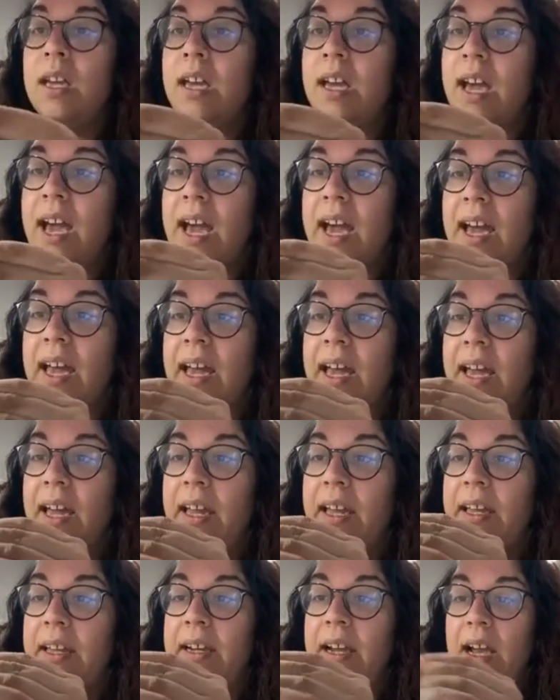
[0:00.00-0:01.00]

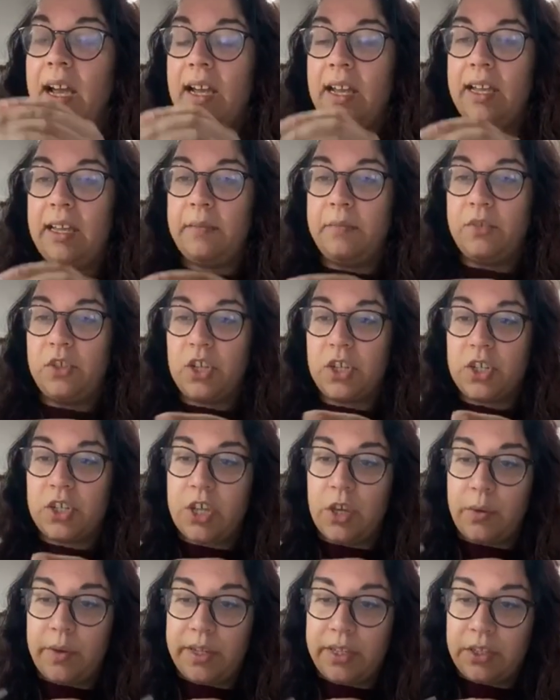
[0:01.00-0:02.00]
and I am just
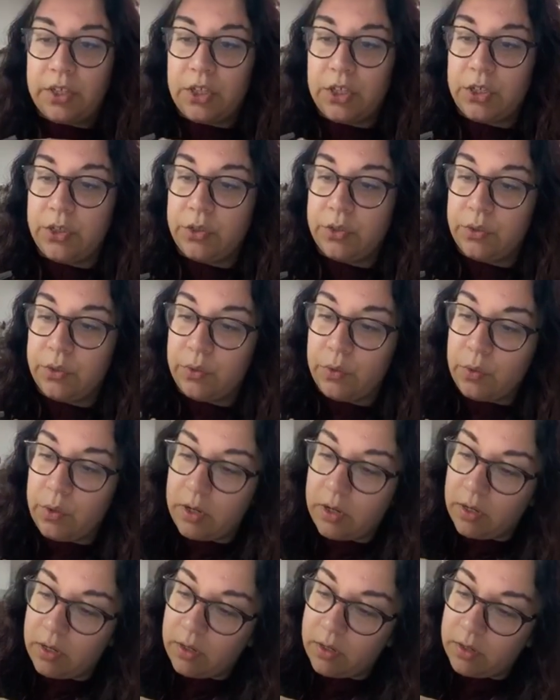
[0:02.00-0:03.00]
going to
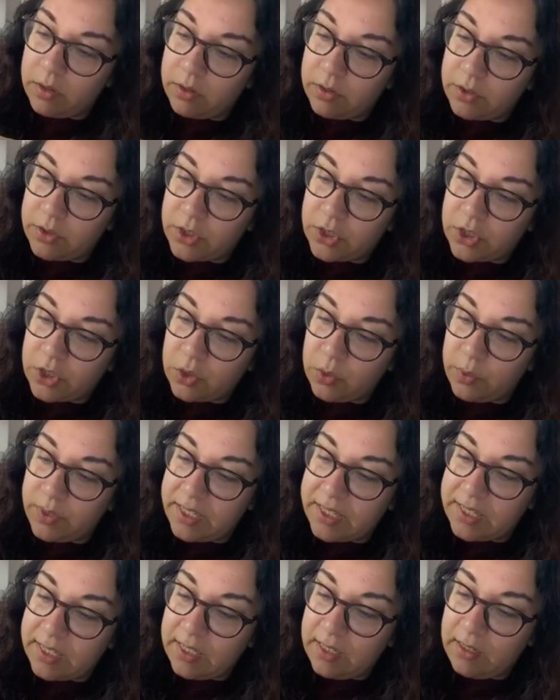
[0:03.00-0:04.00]

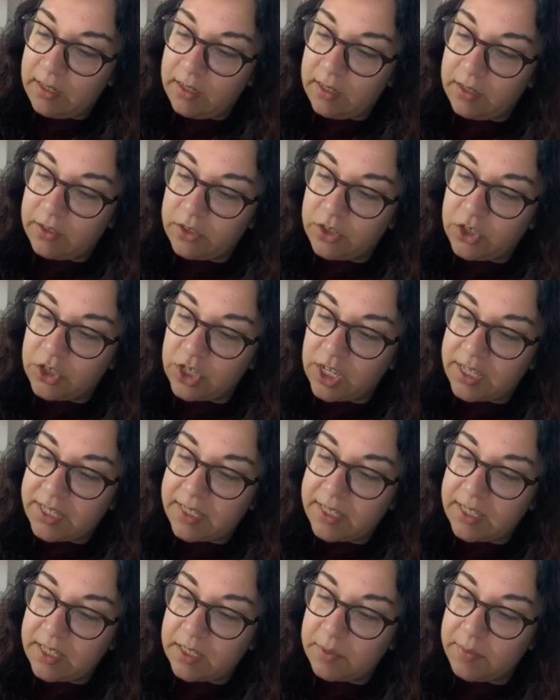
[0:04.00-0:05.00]
squeeze it
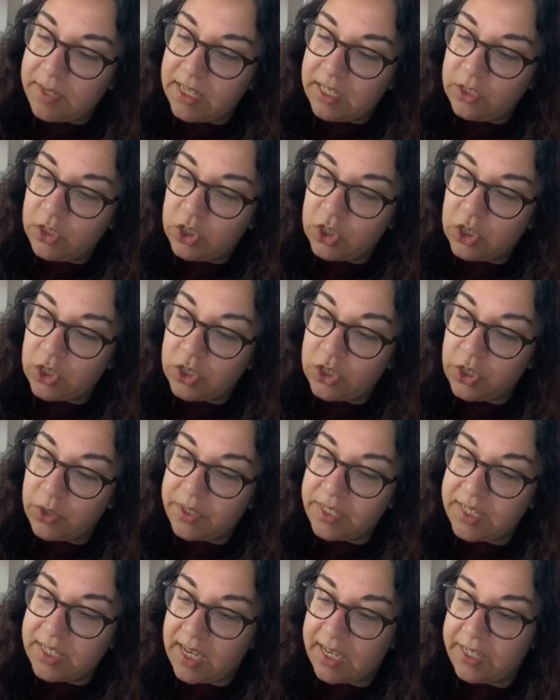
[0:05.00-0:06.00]
just a smidge so
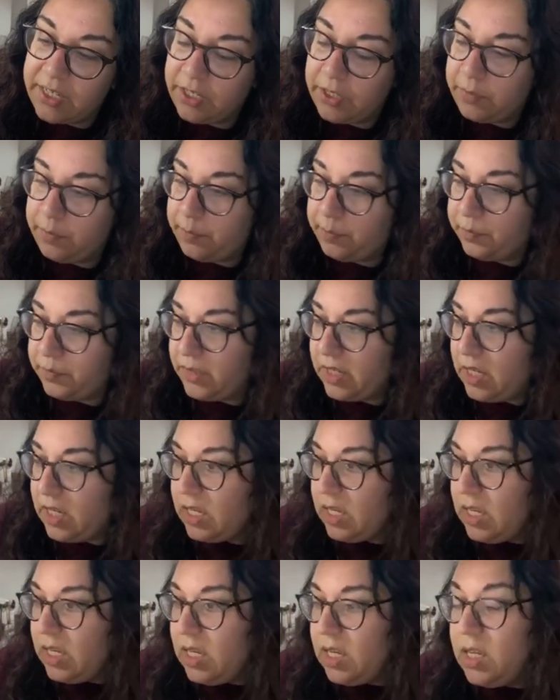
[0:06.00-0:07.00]
it's tighter.
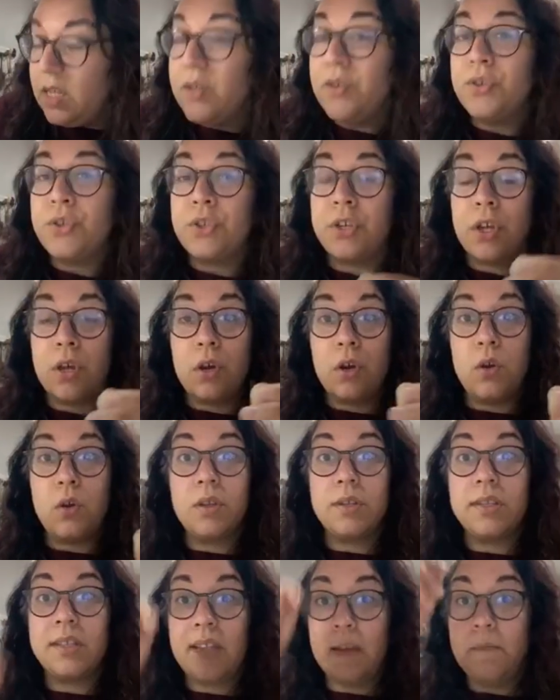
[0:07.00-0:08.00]
So
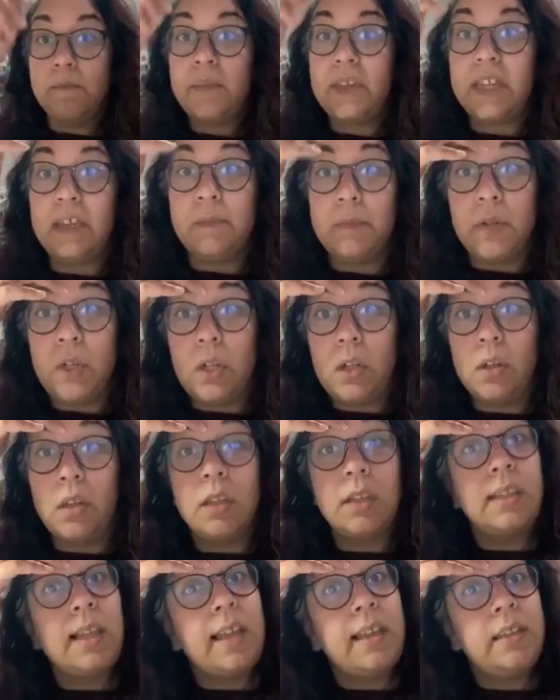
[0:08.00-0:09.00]
some people
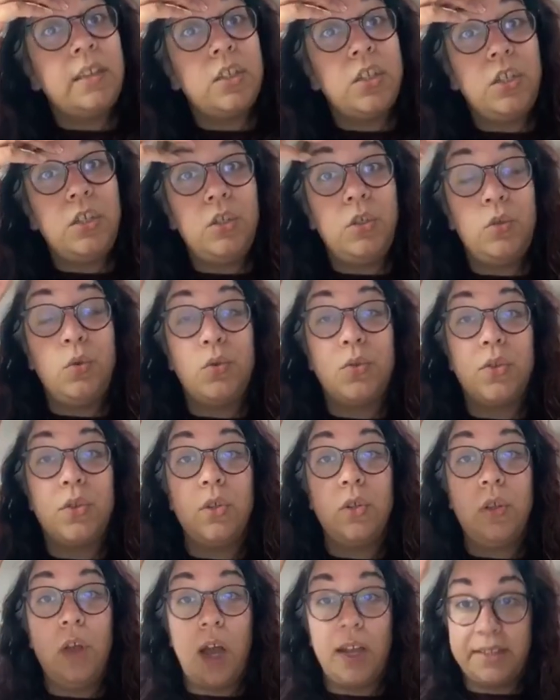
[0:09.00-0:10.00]
like to
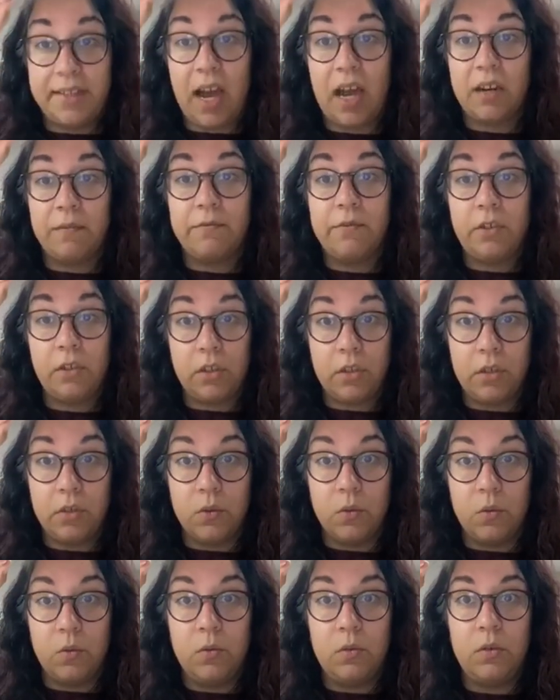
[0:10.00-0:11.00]
use a dot of
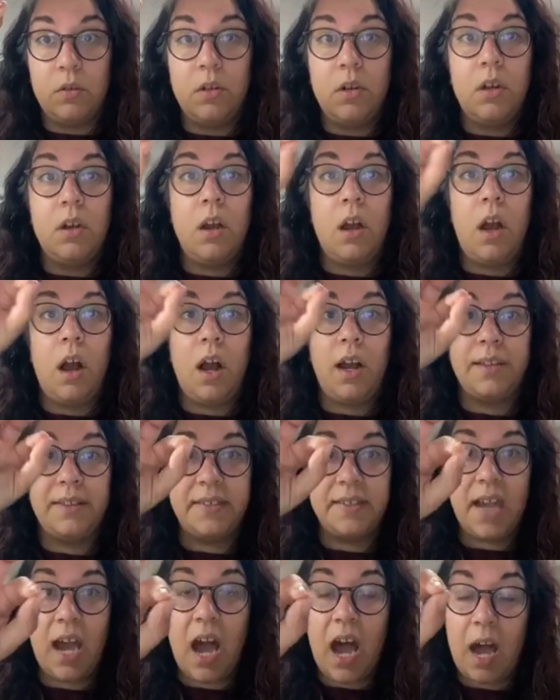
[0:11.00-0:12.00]
glue on
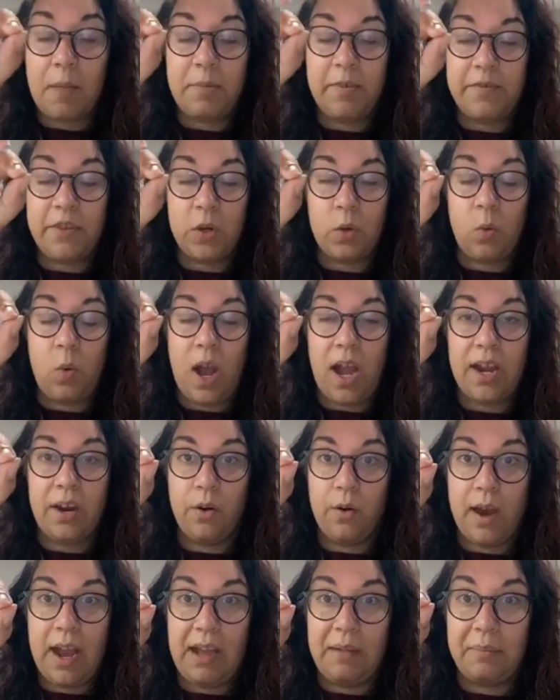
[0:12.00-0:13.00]
top of their
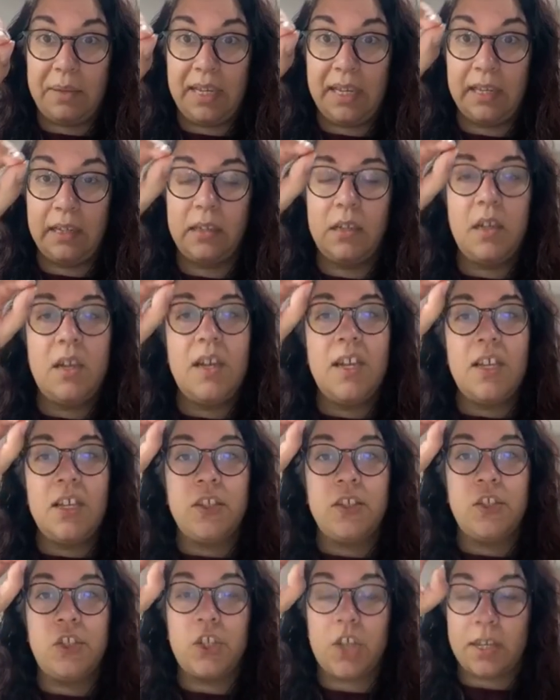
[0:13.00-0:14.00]
wire wrapping
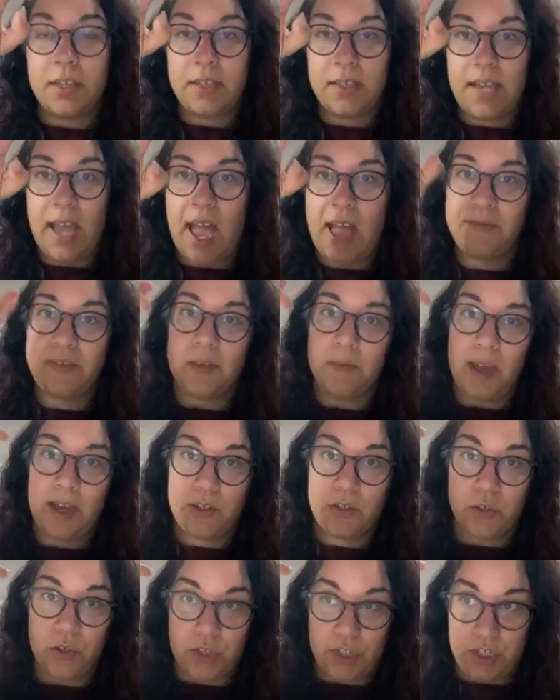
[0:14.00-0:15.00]
just to have some
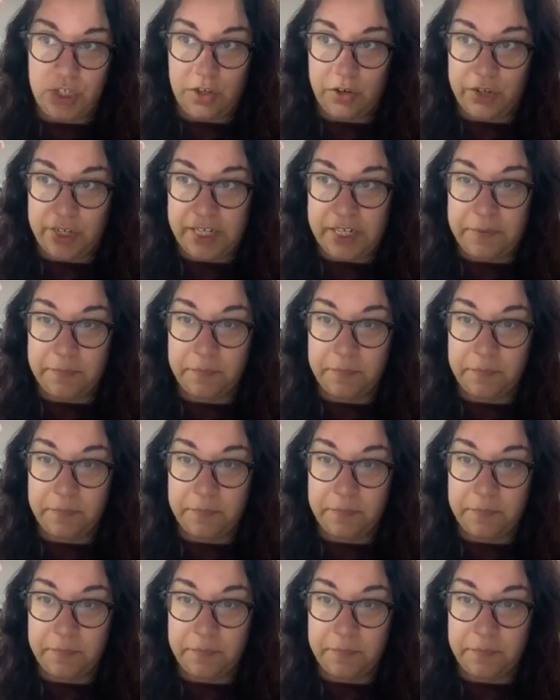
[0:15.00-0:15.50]
extra security.